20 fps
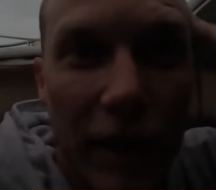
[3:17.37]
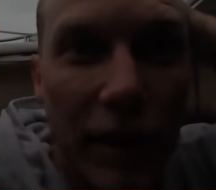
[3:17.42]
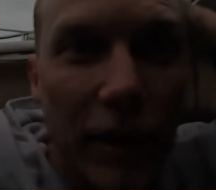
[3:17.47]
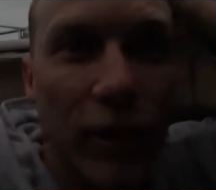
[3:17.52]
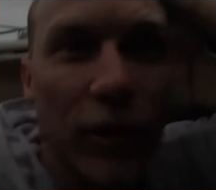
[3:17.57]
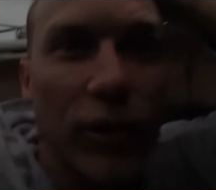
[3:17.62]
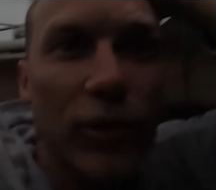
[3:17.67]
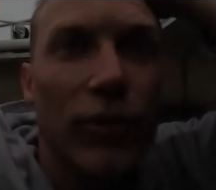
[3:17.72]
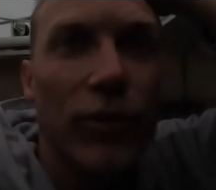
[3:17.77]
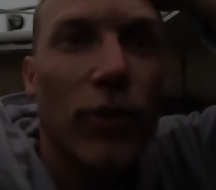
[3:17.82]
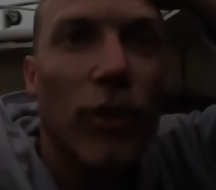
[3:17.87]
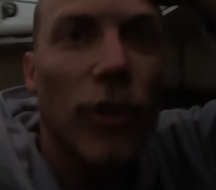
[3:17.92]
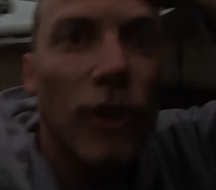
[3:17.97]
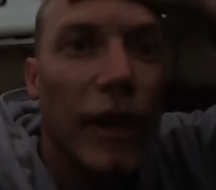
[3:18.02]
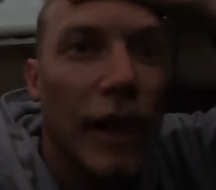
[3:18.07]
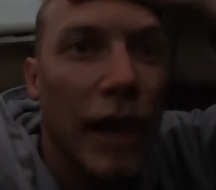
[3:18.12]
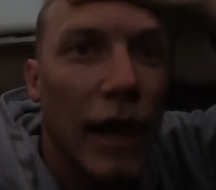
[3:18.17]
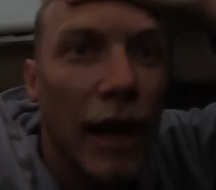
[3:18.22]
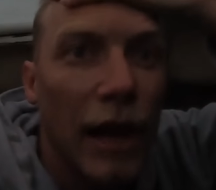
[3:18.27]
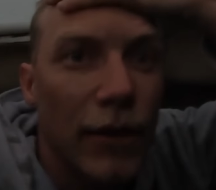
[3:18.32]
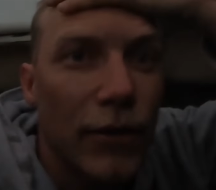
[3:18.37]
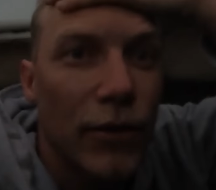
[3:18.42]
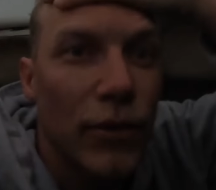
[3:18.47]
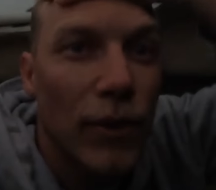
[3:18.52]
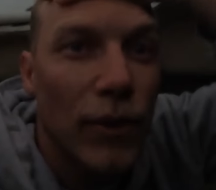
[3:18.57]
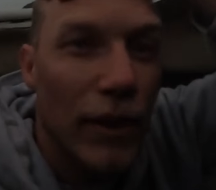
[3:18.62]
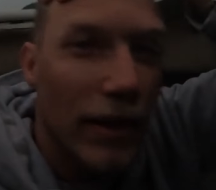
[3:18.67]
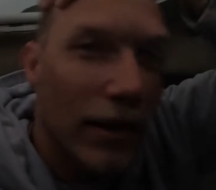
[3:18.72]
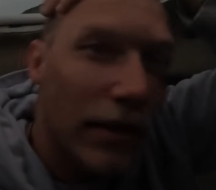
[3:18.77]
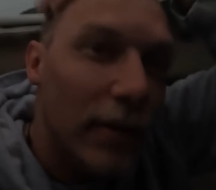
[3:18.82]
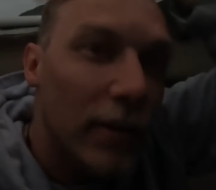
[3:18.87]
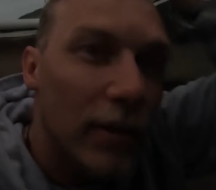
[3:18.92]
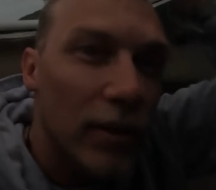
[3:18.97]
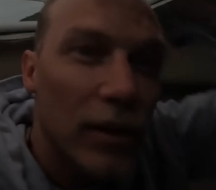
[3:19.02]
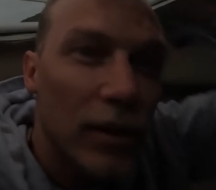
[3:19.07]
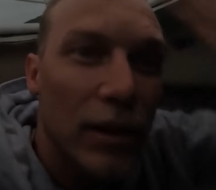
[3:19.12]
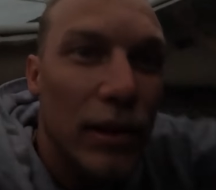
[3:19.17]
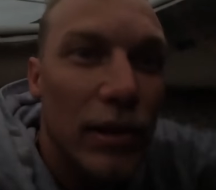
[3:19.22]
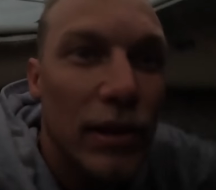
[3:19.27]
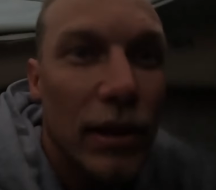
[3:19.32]
and then just thought like I have to wait until
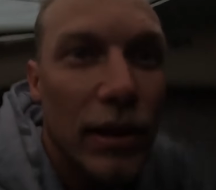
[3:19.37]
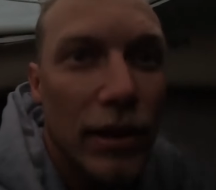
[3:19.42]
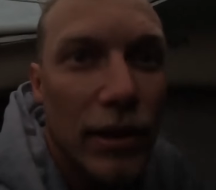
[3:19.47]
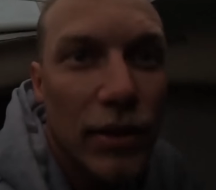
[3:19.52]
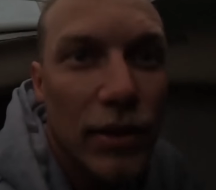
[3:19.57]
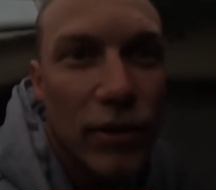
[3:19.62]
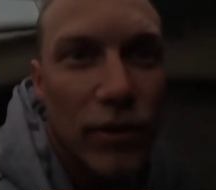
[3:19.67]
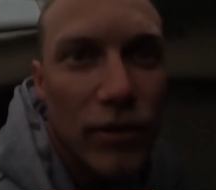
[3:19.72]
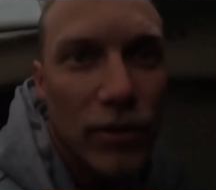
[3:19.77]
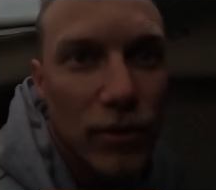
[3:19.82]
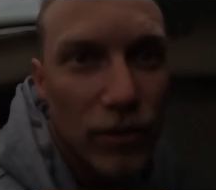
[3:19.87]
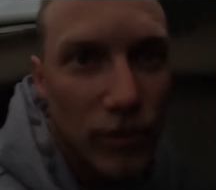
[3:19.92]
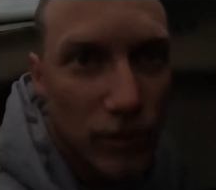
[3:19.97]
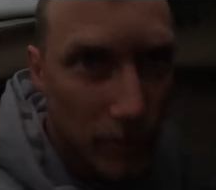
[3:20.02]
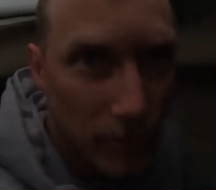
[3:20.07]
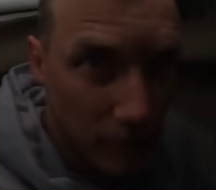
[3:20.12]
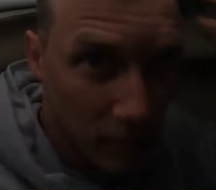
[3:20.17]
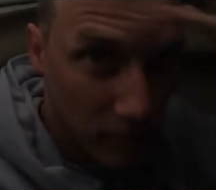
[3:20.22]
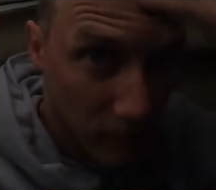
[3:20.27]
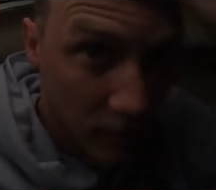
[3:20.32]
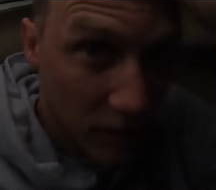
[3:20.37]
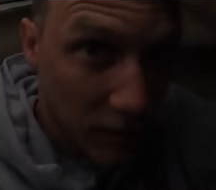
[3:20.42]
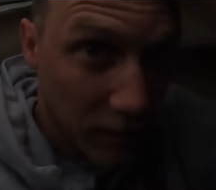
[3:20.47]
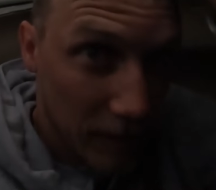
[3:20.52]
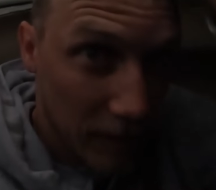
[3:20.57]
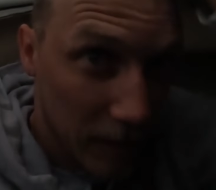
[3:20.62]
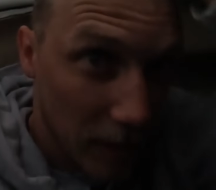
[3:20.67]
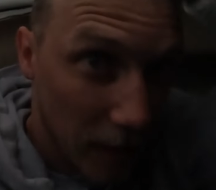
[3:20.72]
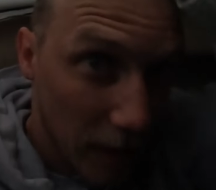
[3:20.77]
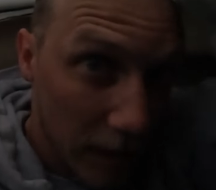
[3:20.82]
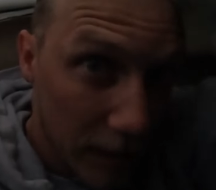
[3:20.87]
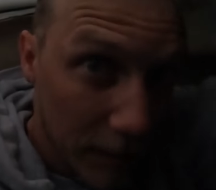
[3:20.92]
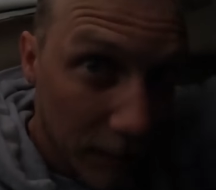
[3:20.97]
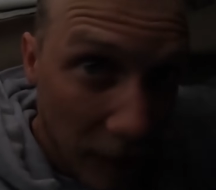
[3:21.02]
this like subsides